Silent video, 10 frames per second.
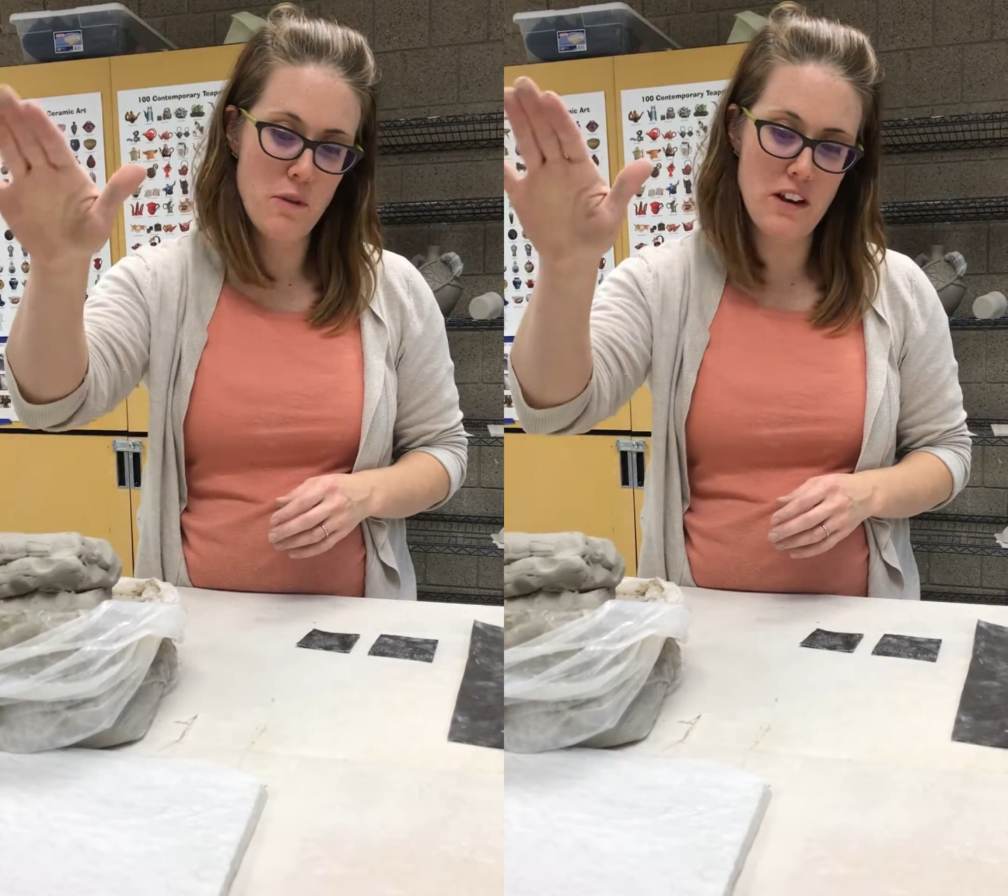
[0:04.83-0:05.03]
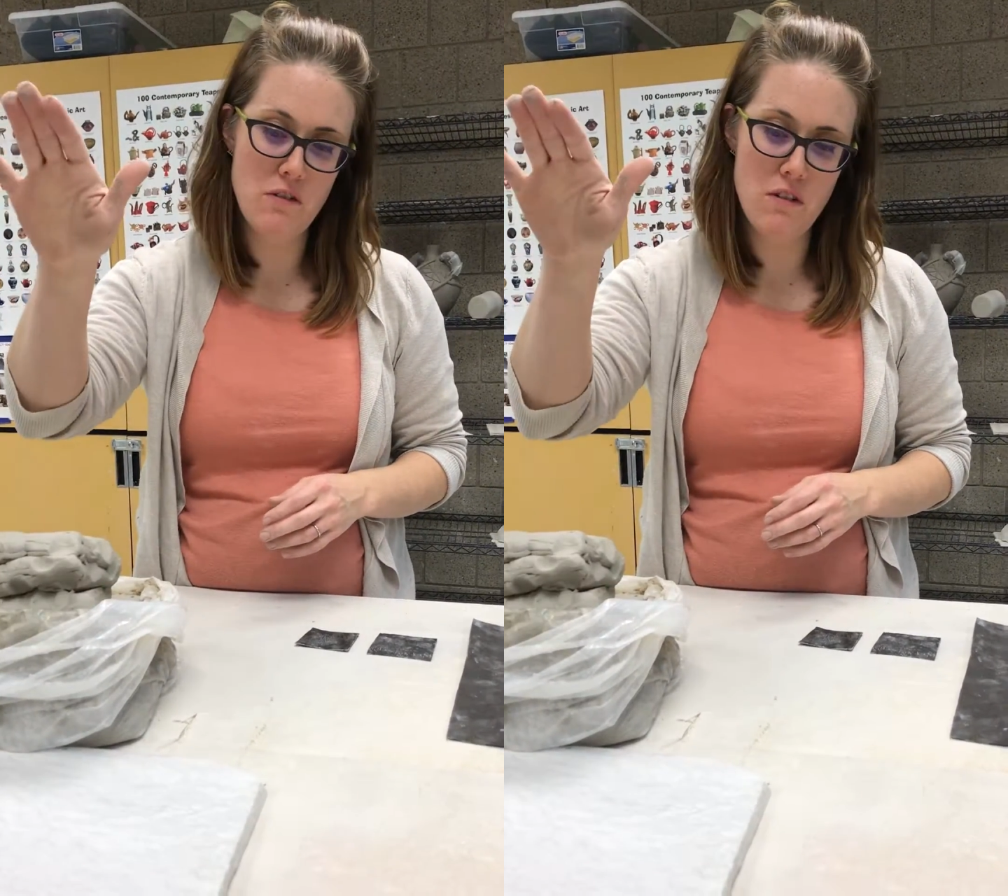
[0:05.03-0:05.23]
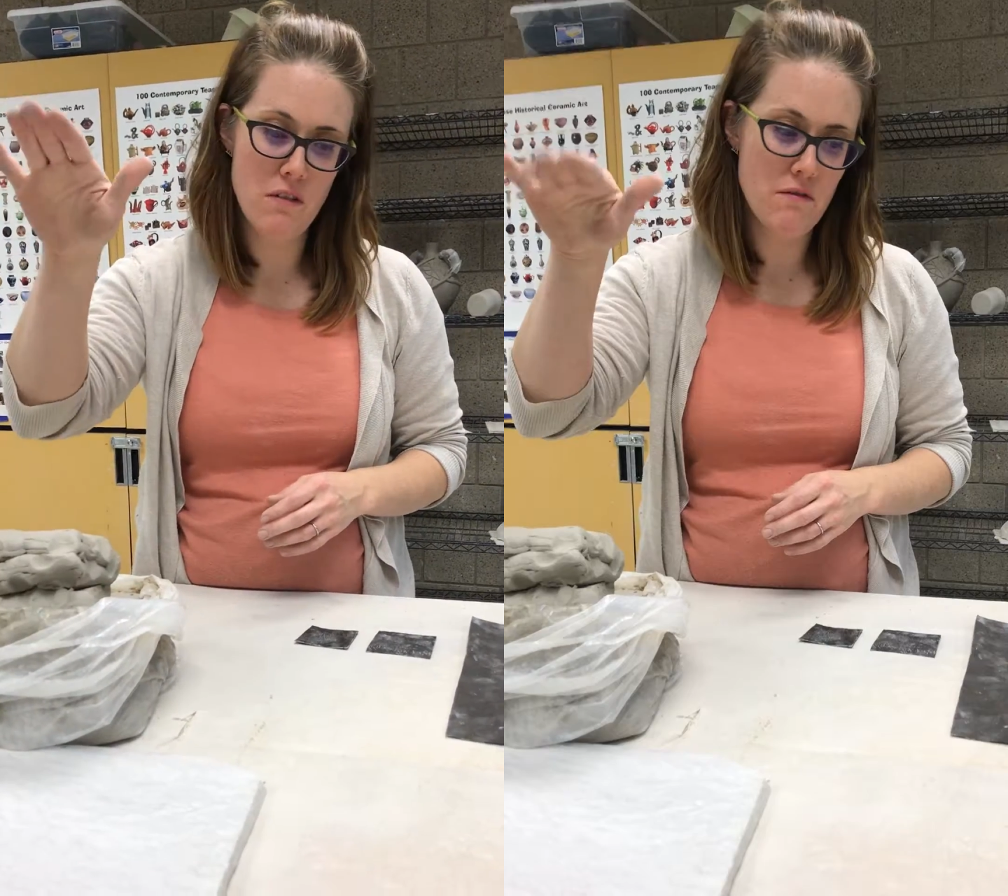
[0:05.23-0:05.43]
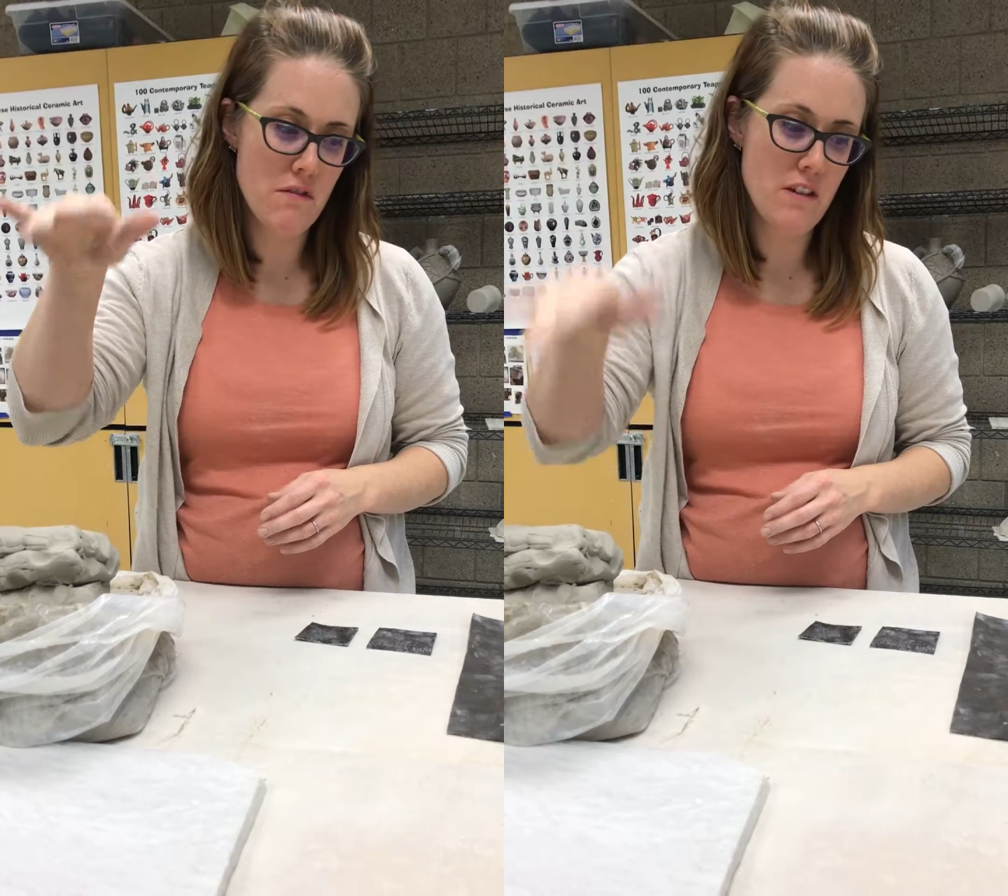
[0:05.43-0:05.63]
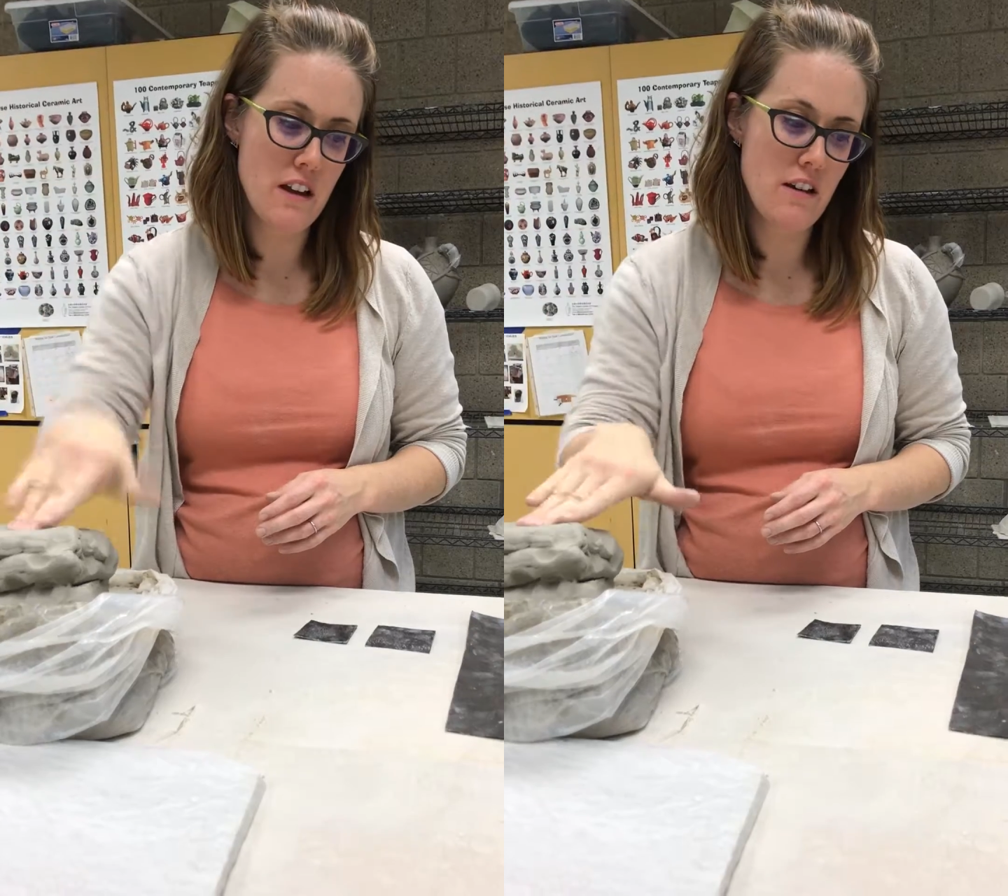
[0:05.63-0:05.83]
when you are
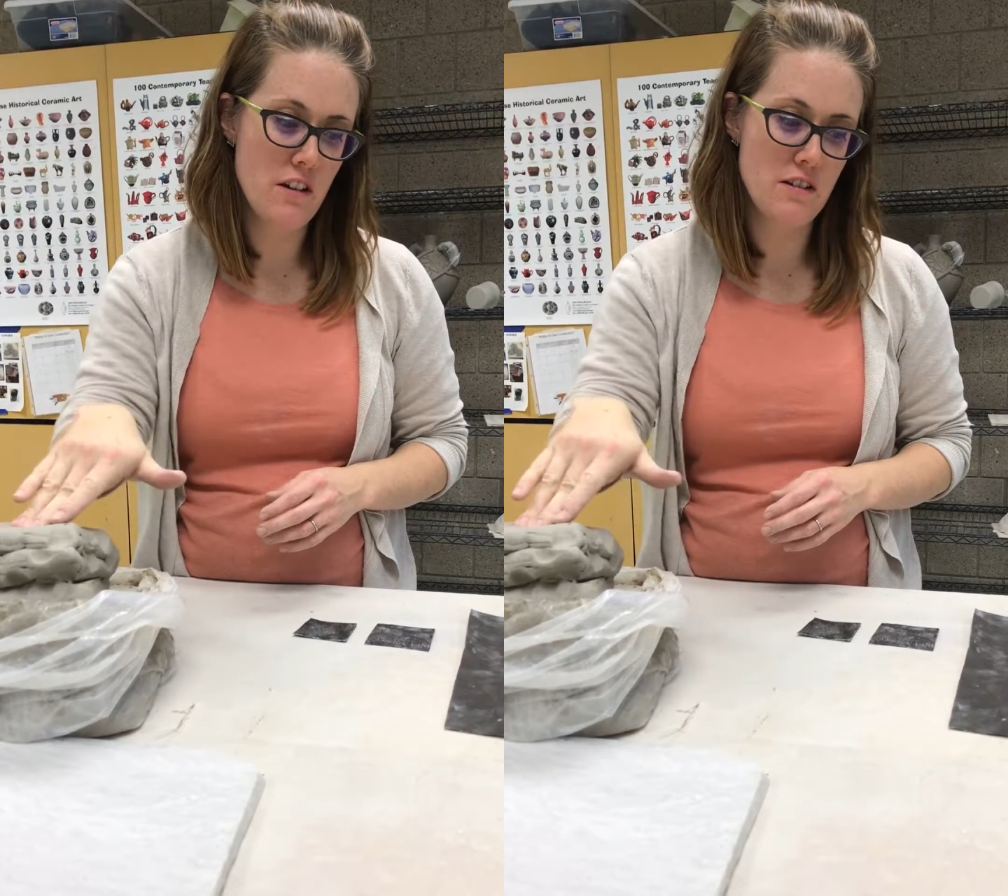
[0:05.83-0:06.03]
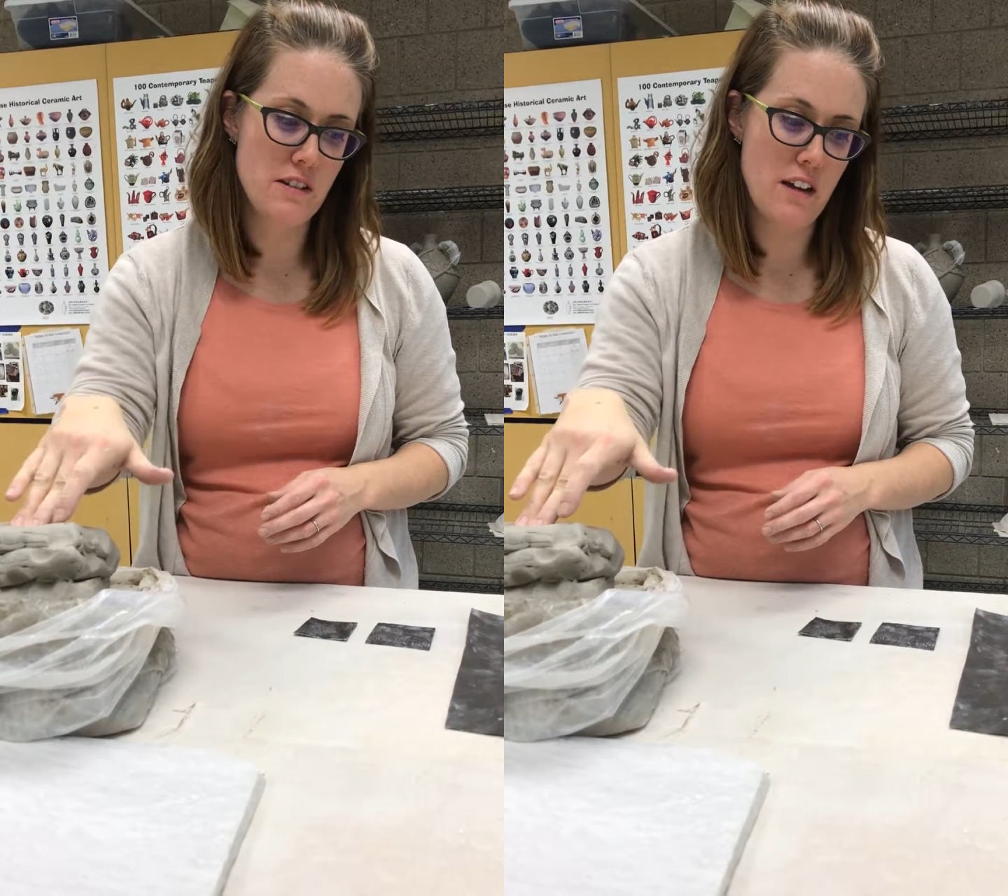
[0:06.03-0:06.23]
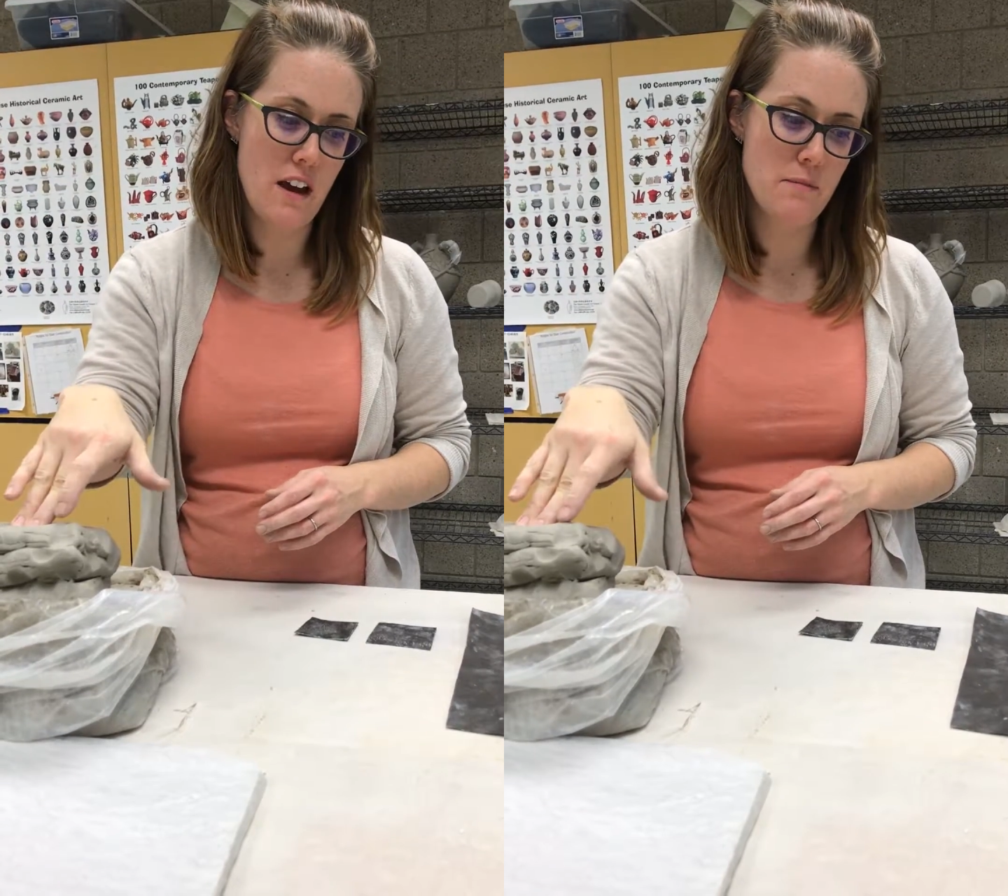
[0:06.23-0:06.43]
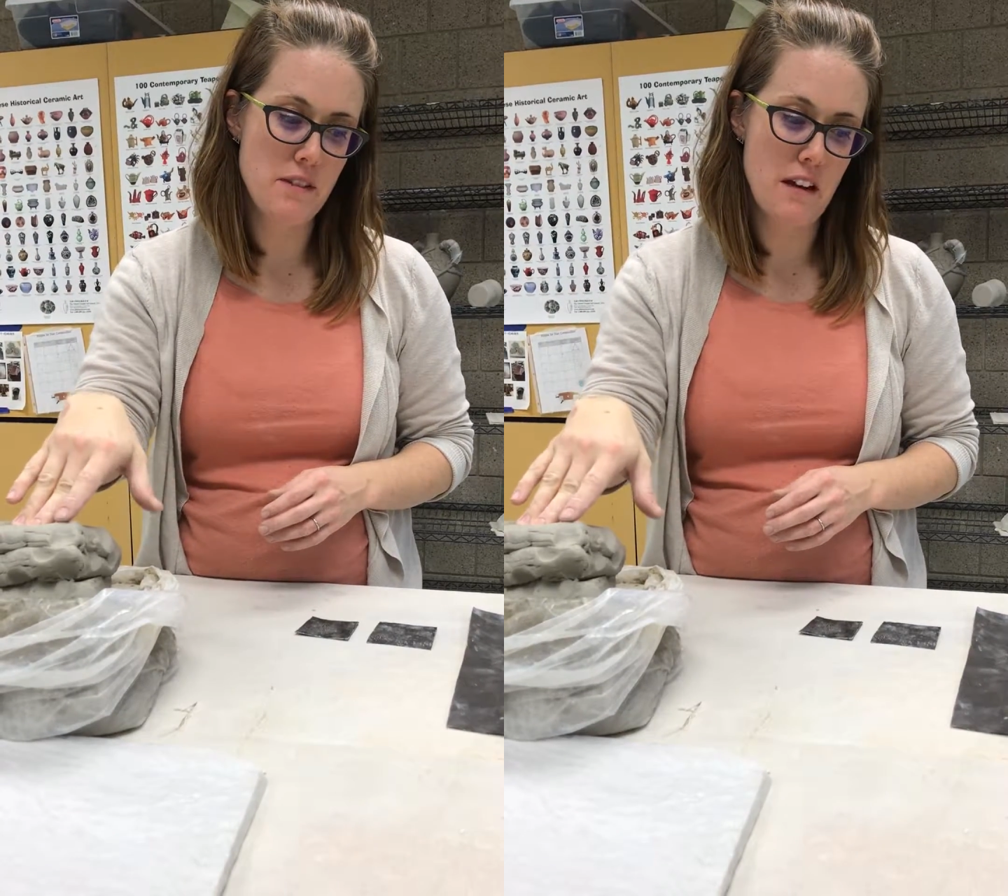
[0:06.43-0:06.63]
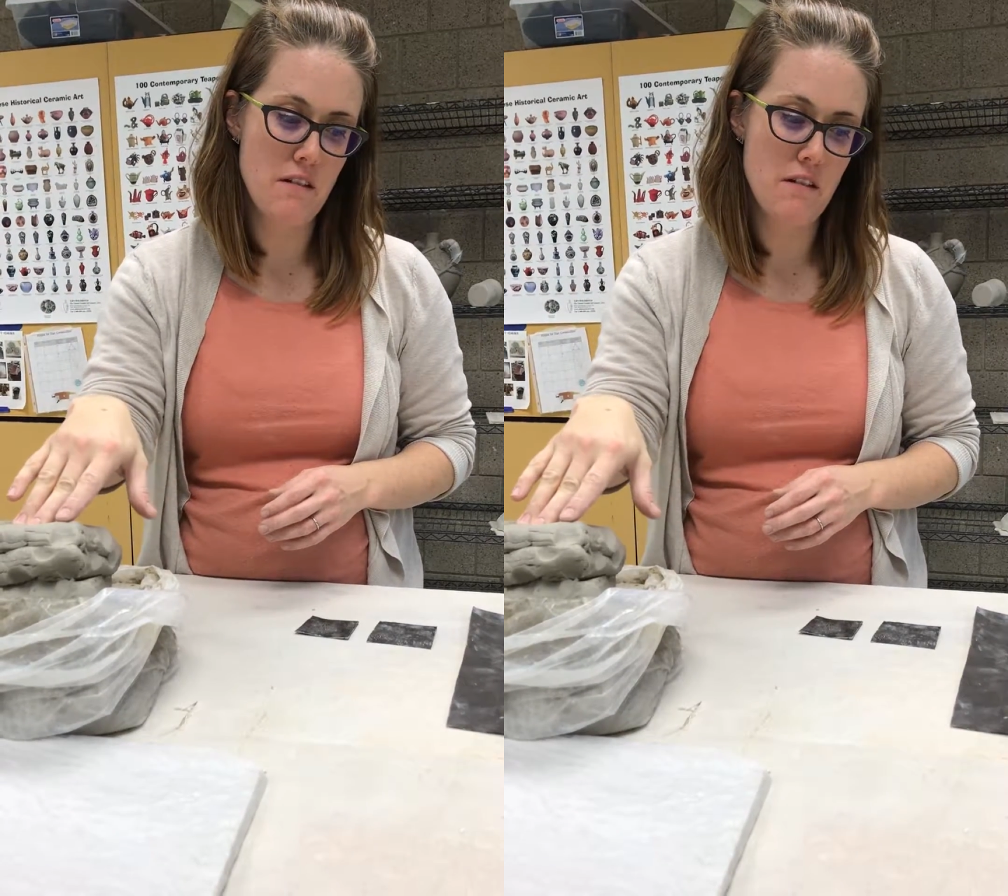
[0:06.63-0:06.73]
rolling your slabs